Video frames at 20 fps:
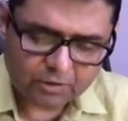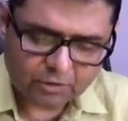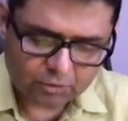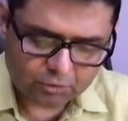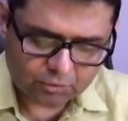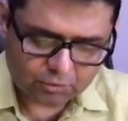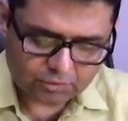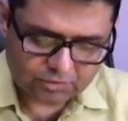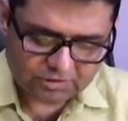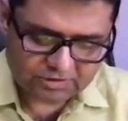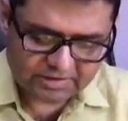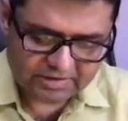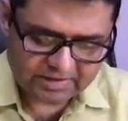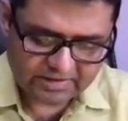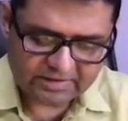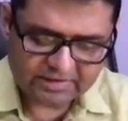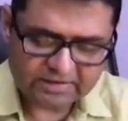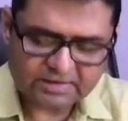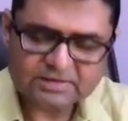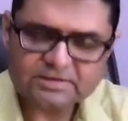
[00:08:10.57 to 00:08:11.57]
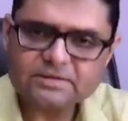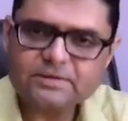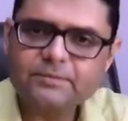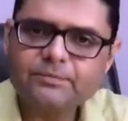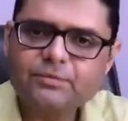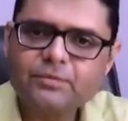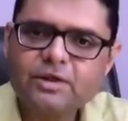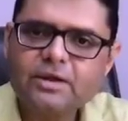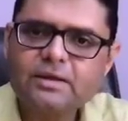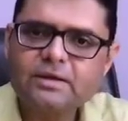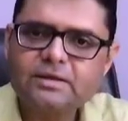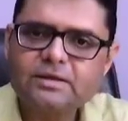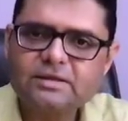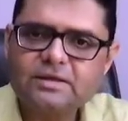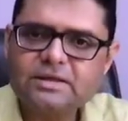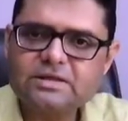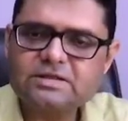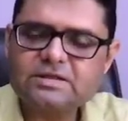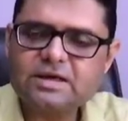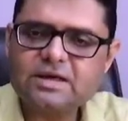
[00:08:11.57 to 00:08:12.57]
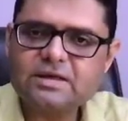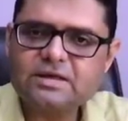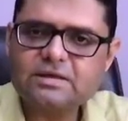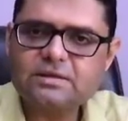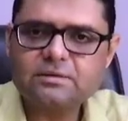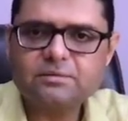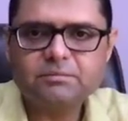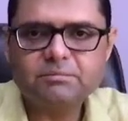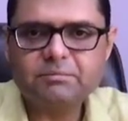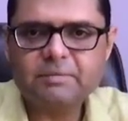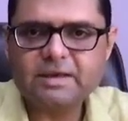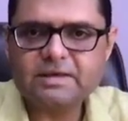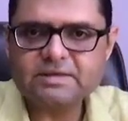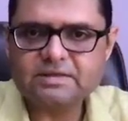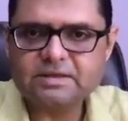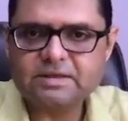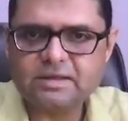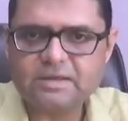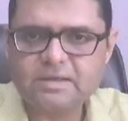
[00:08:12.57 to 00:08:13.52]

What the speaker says: to genetics. This chart makes it